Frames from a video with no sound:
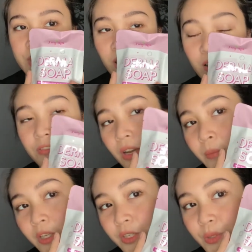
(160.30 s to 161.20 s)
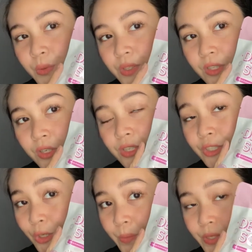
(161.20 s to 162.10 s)
off, I'm gonna use their
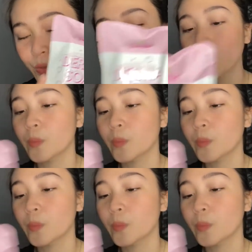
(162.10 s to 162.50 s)
Derma soap.